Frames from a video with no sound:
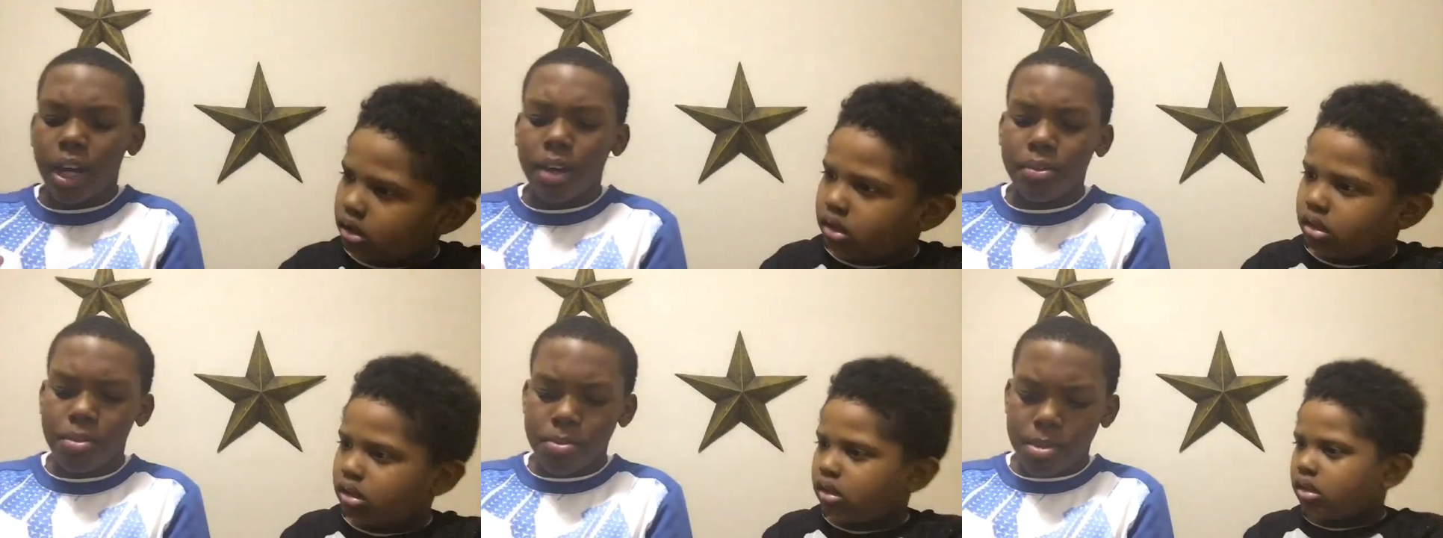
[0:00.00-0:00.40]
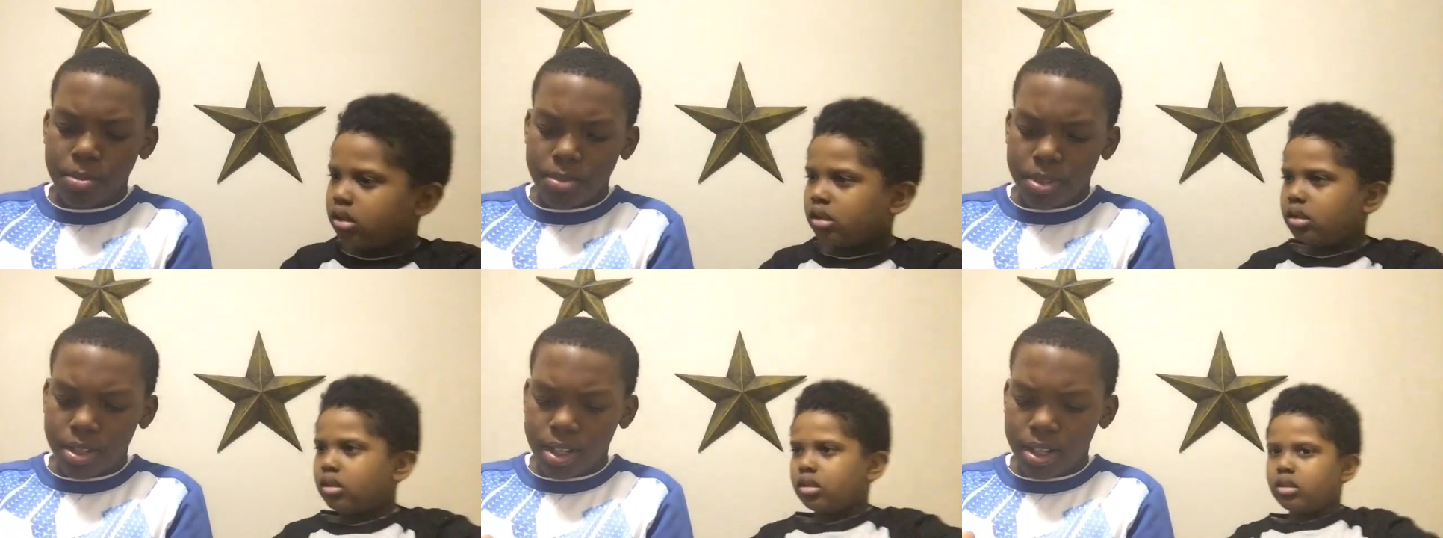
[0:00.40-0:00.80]
Speaker 1: I
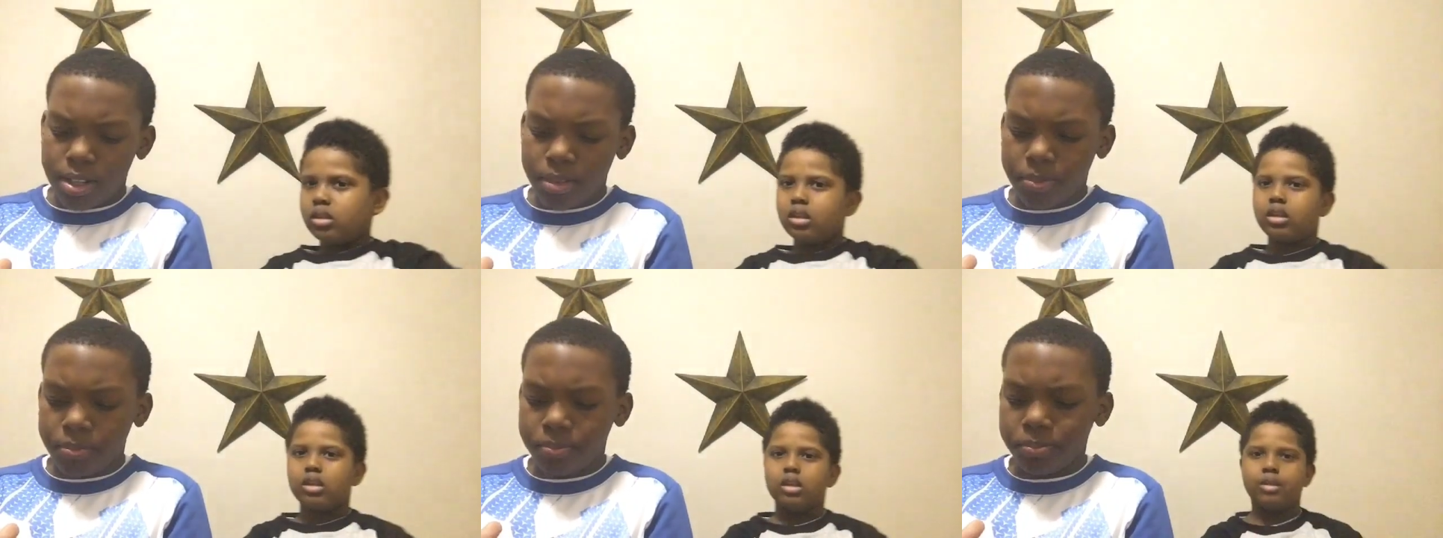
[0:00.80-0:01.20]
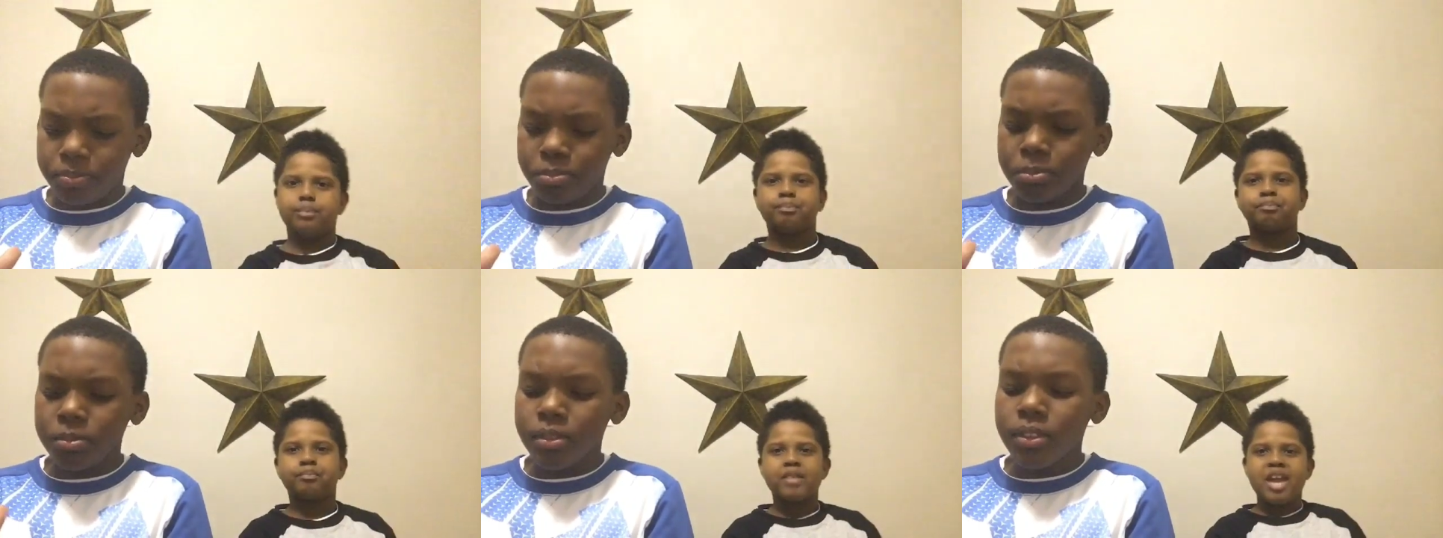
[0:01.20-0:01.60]
remember that. Yeah,
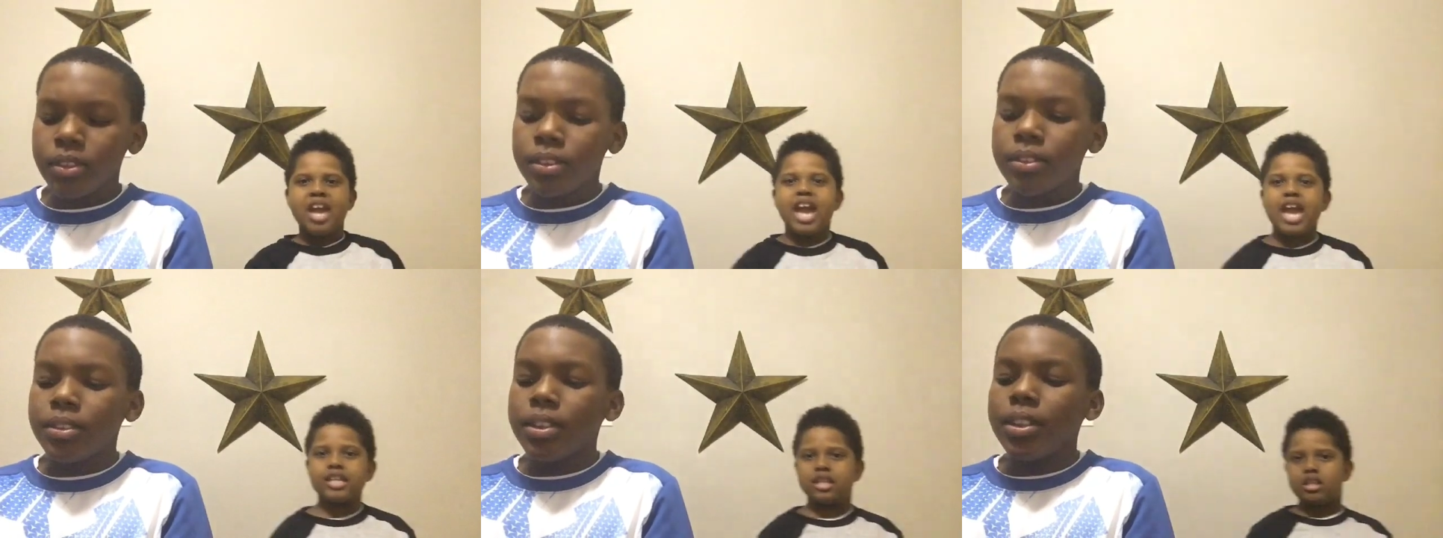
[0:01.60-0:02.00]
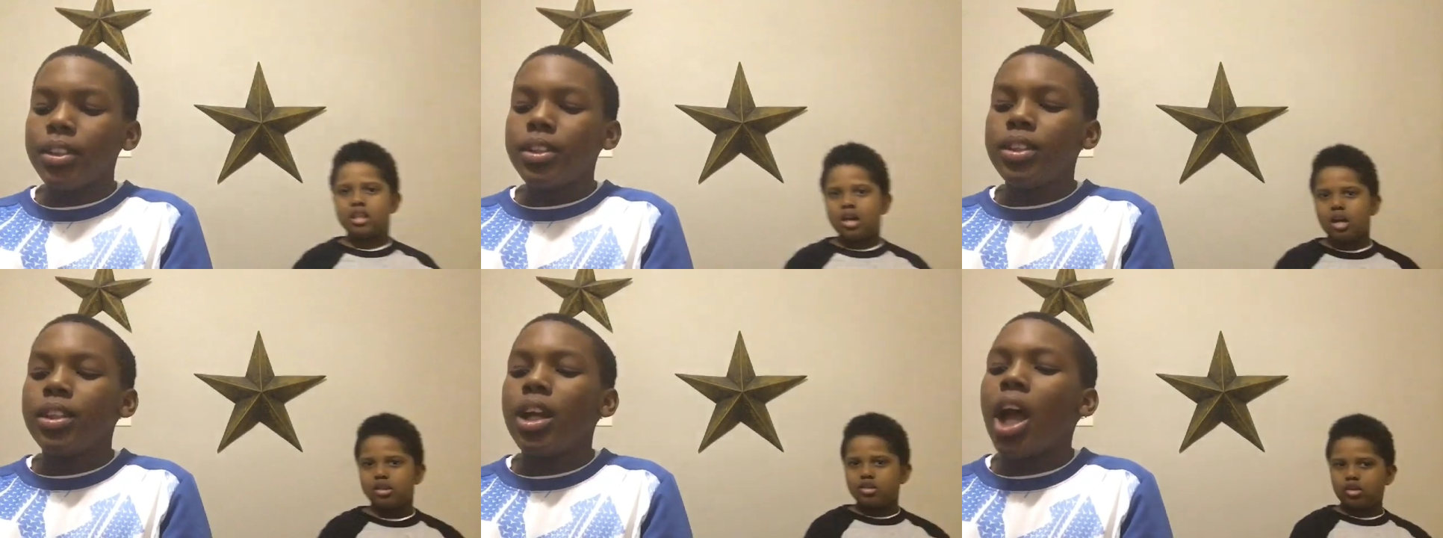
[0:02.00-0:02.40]
and
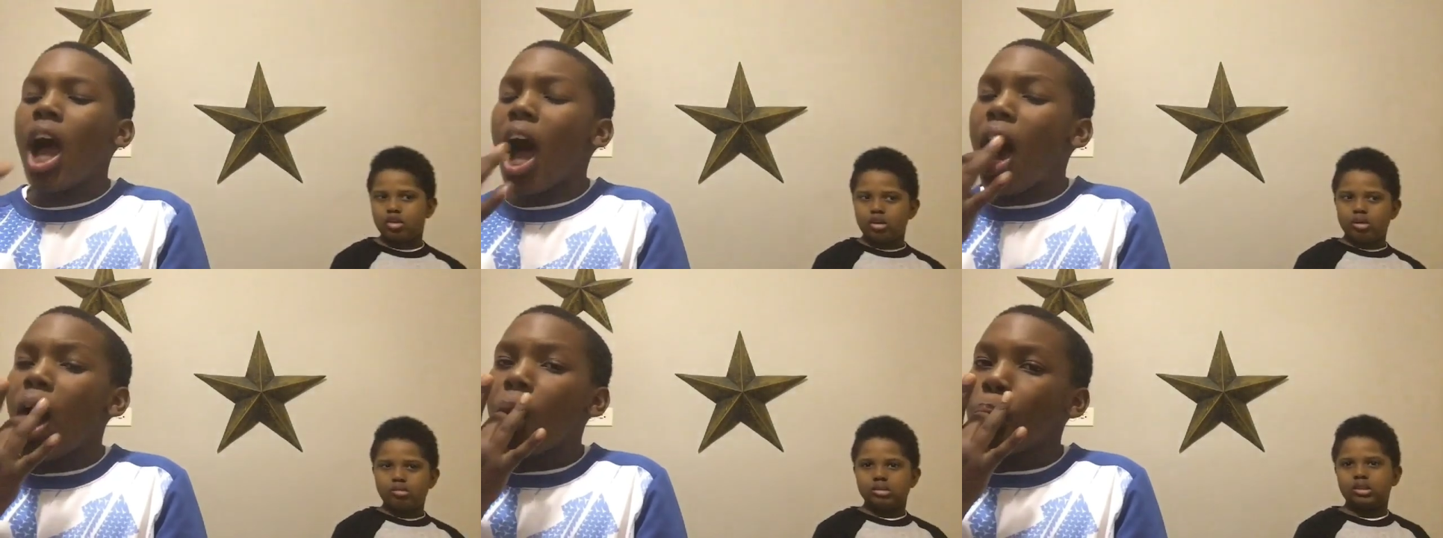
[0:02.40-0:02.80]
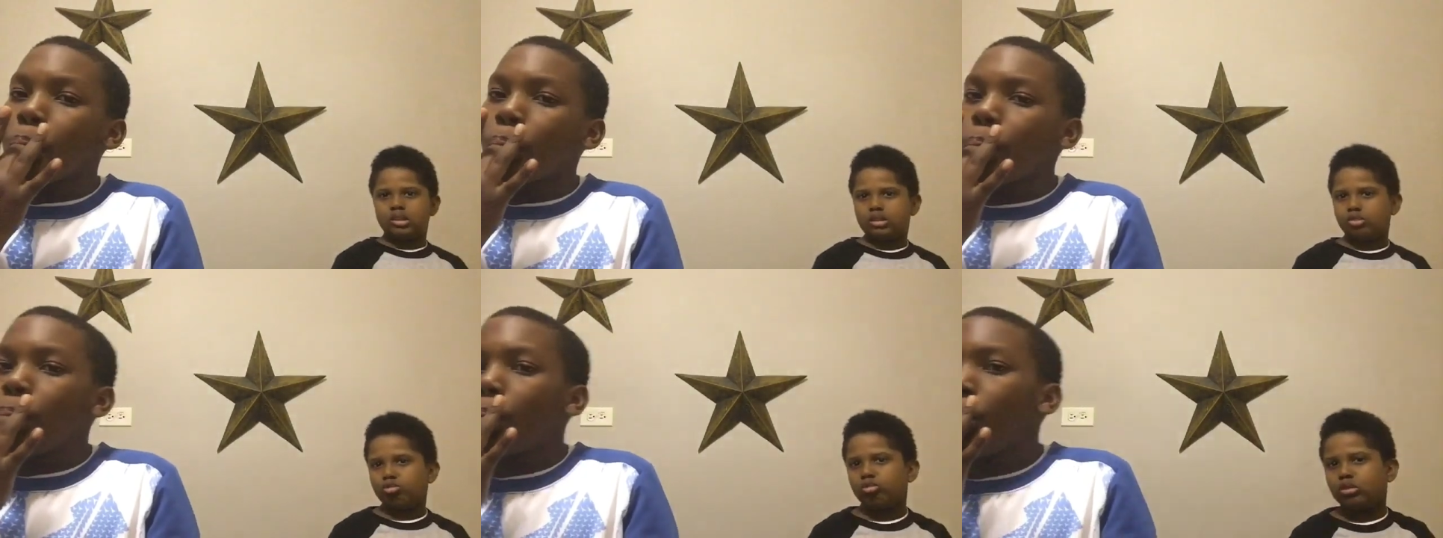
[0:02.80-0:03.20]
the other girls
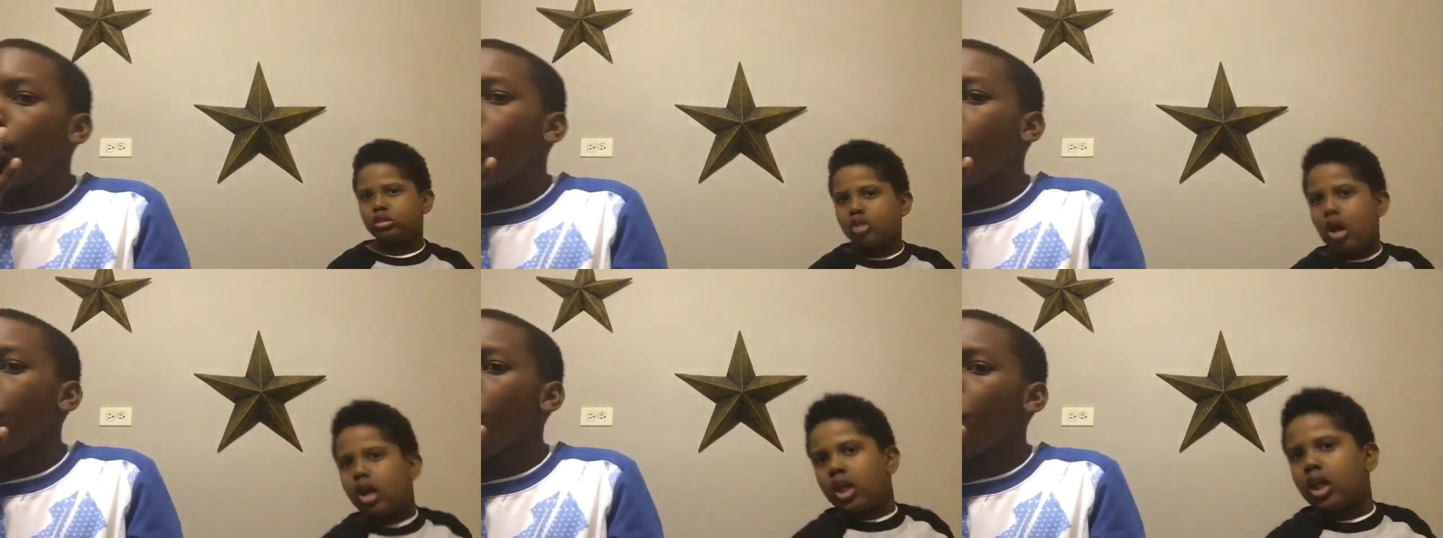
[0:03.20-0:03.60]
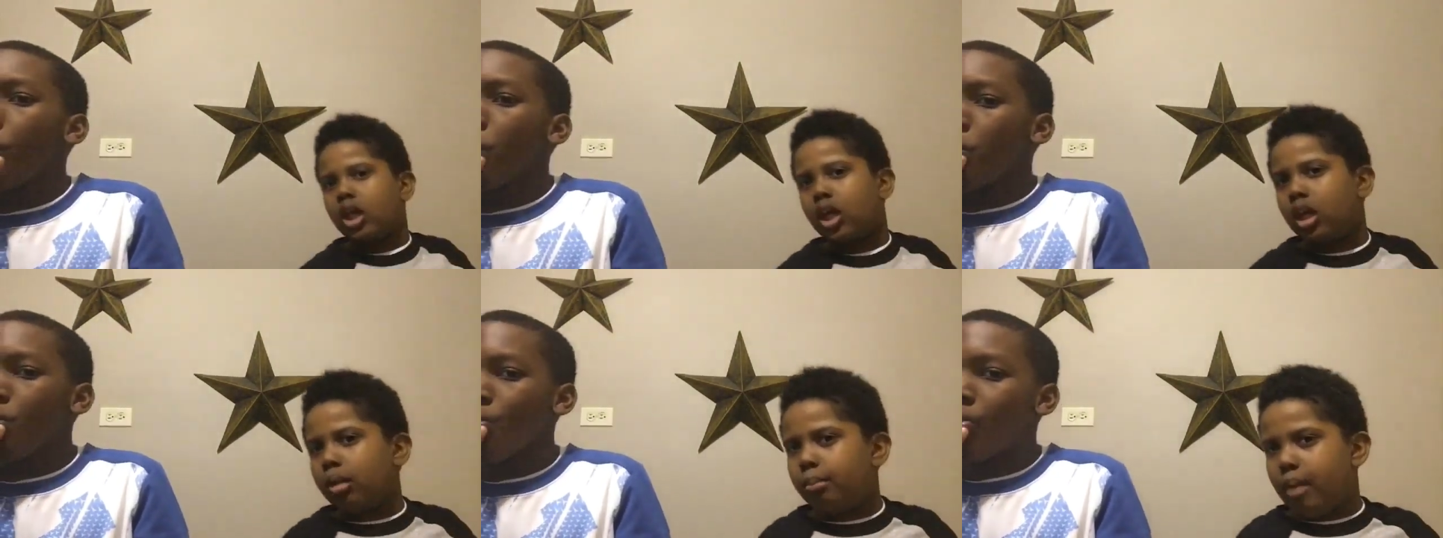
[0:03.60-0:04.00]
was trying to
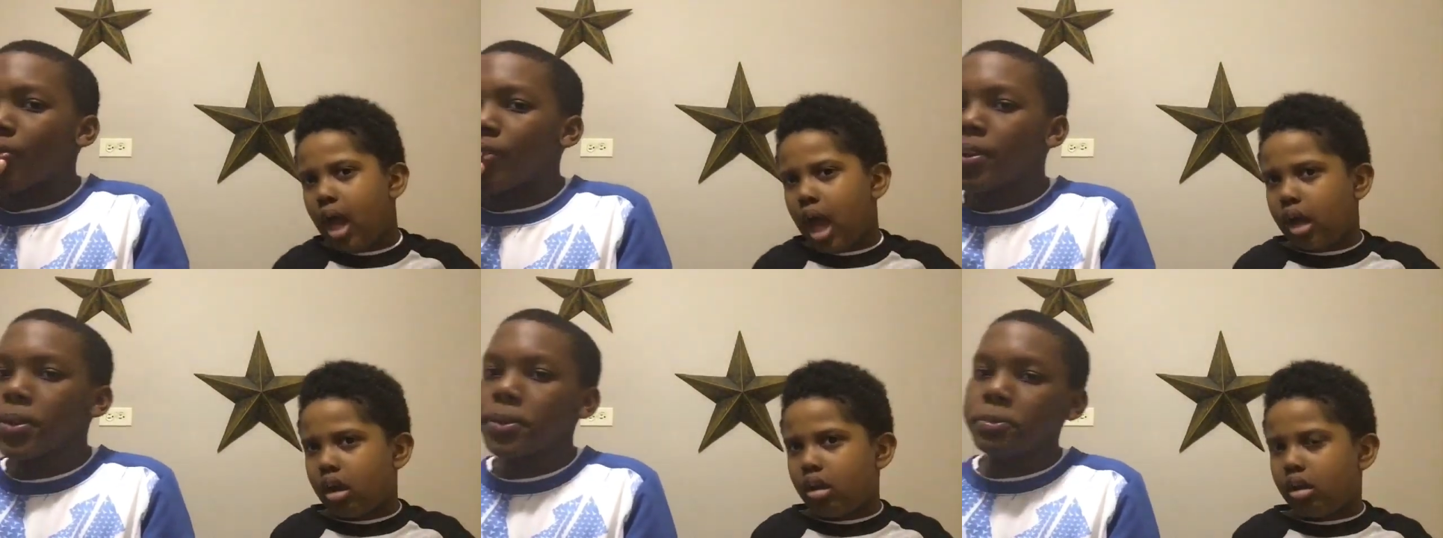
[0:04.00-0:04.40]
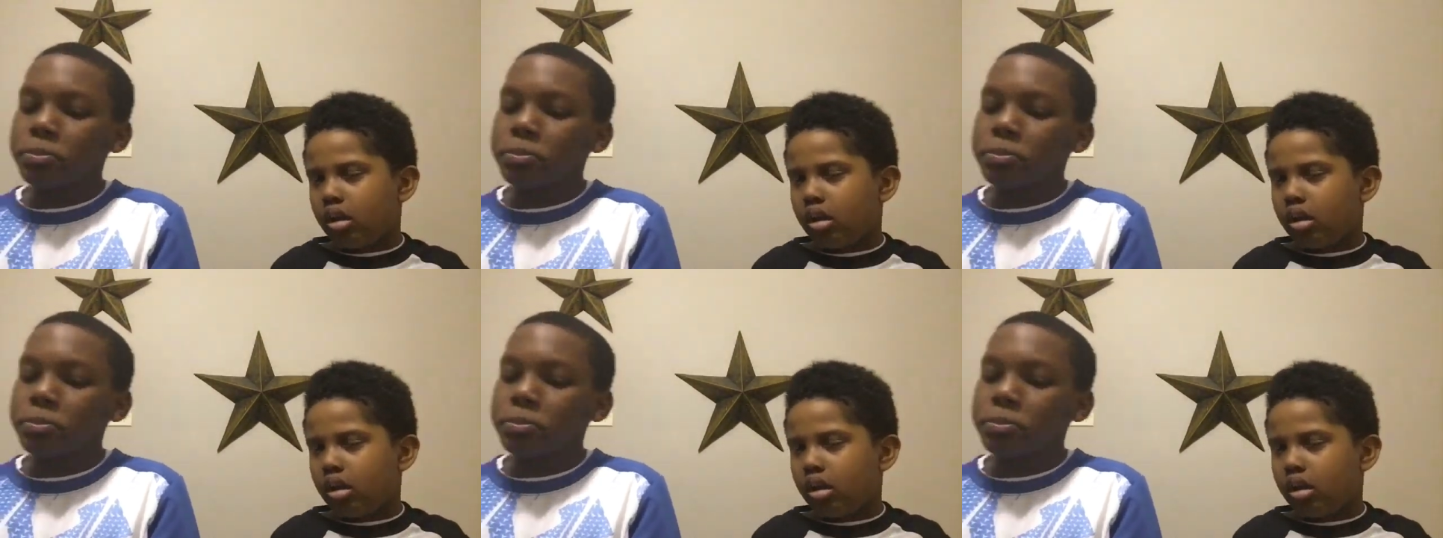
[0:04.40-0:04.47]
get it back.